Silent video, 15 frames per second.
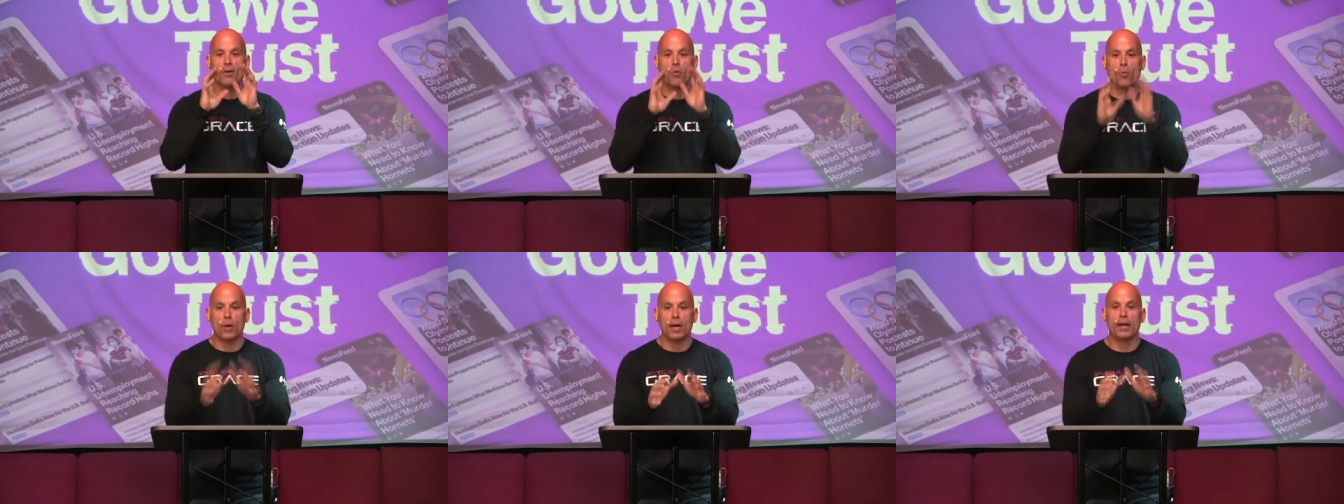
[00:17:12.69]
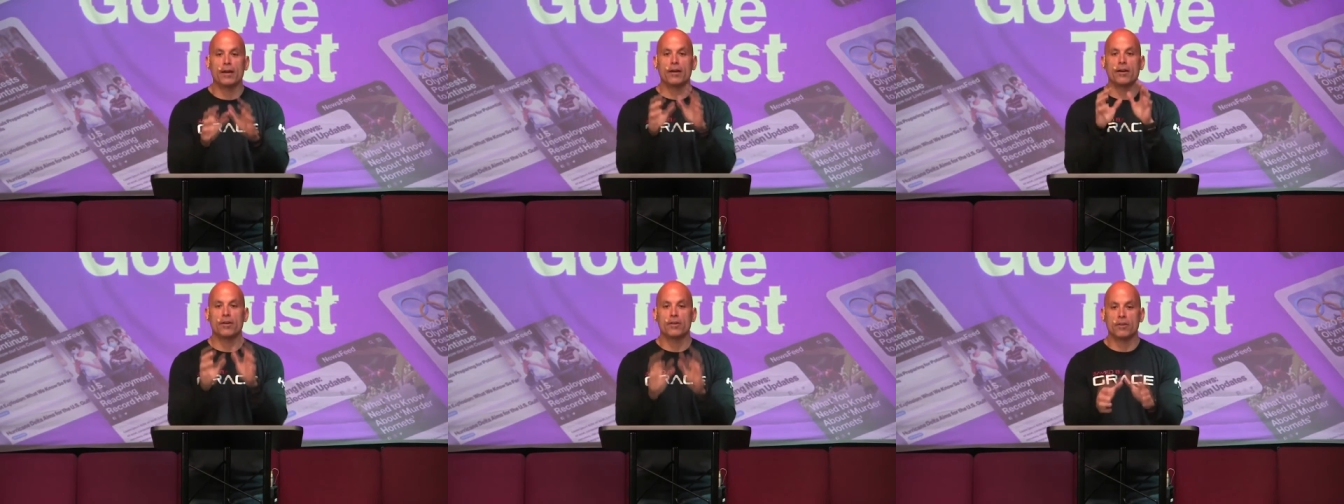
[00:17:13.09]

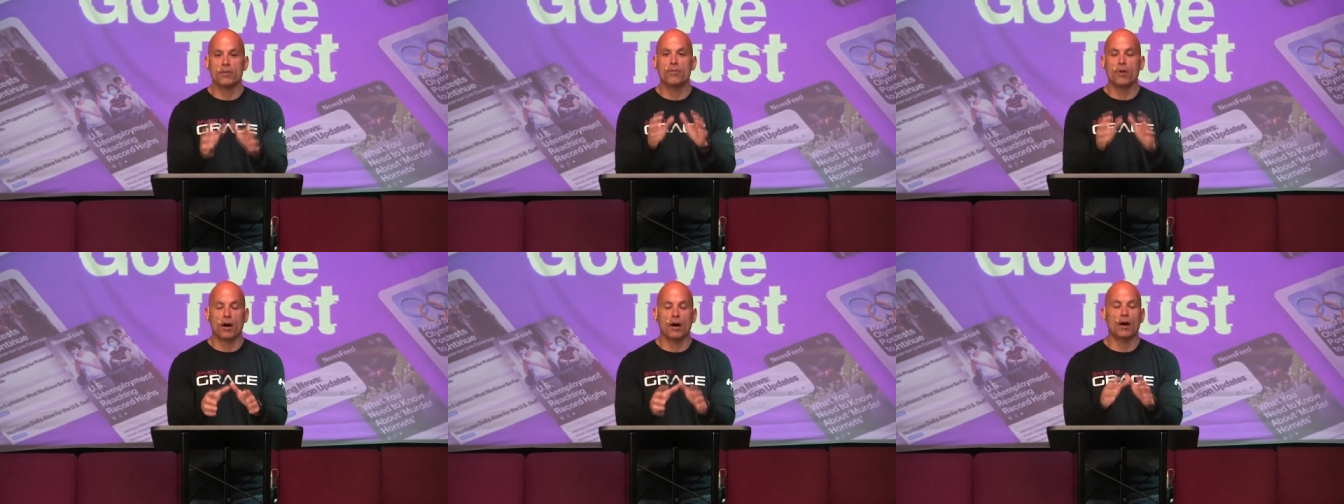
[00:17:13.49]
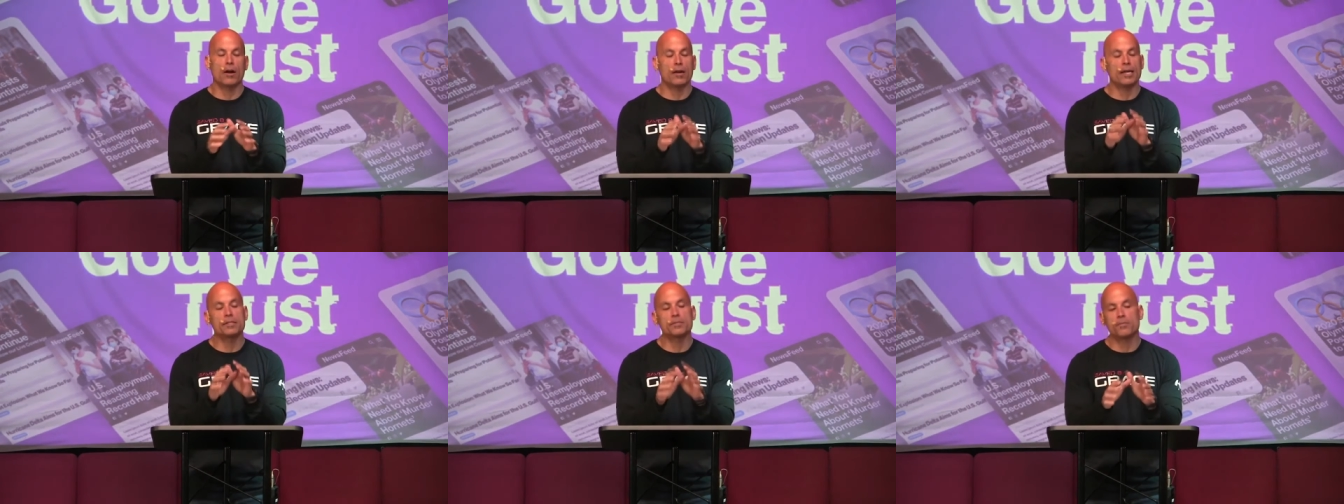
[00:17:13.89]
where you are.
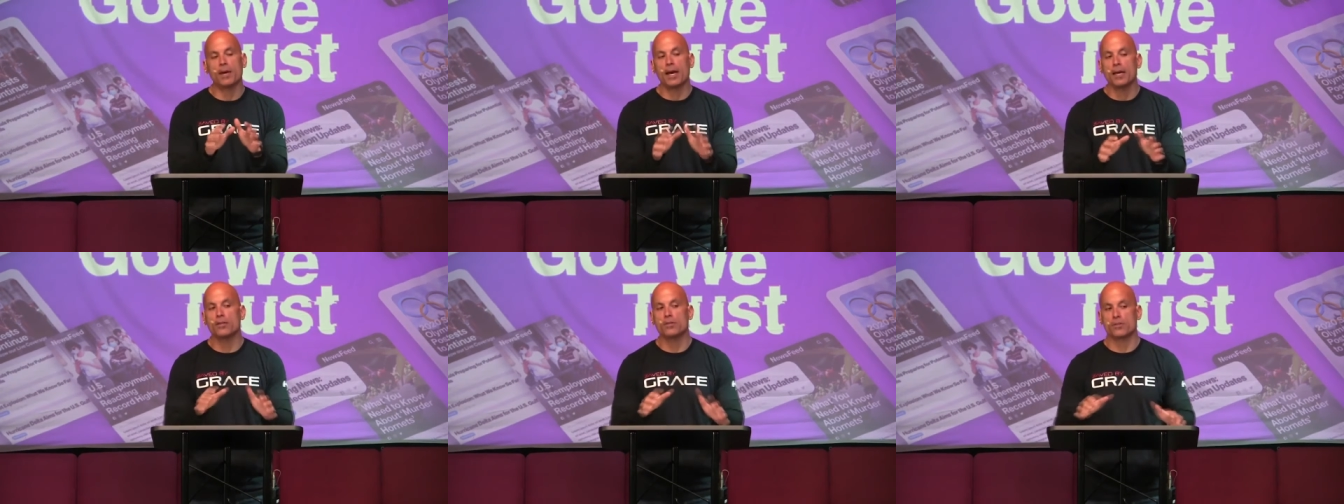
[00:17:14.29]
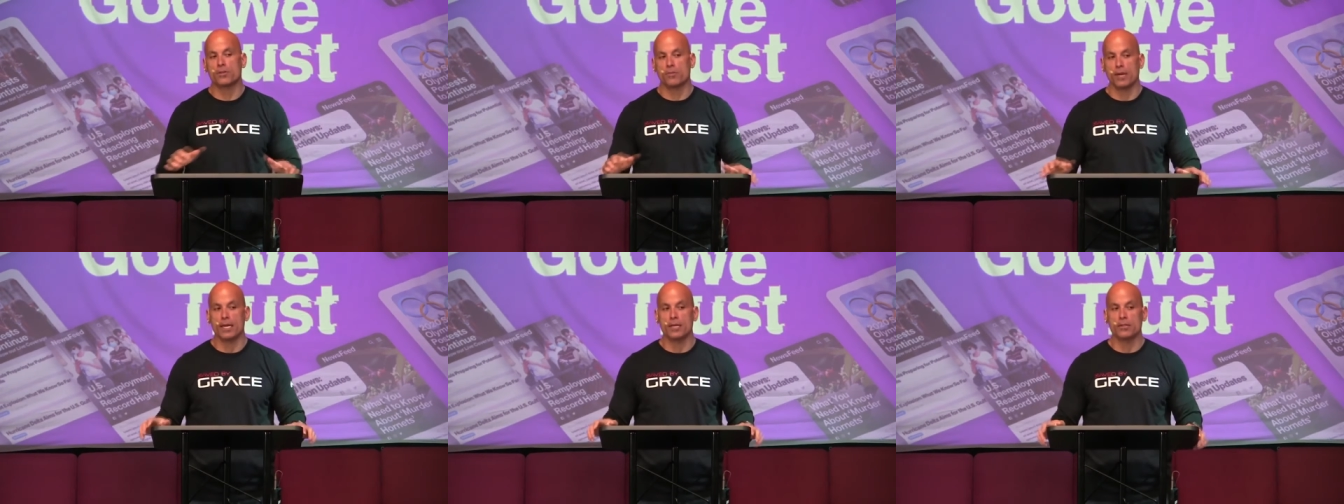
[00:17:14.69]
It's by His
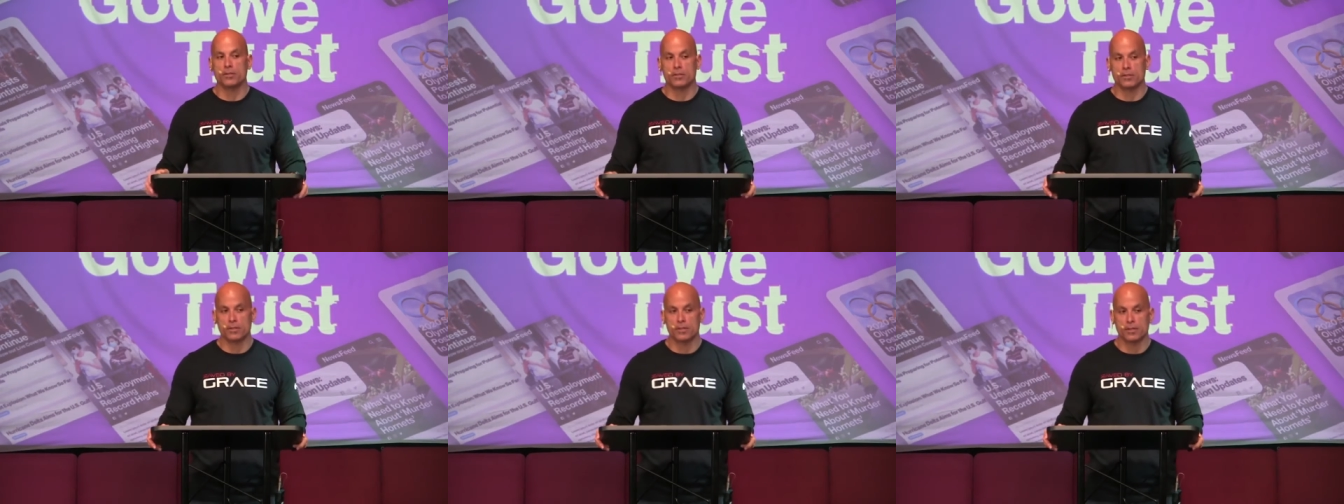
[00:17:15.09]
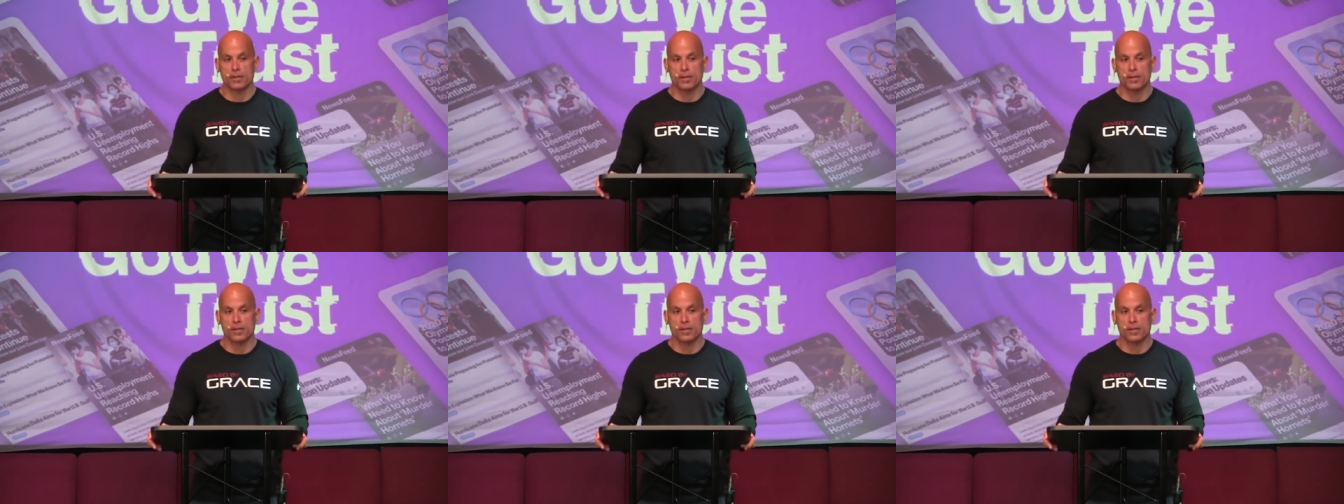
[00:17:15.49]
grace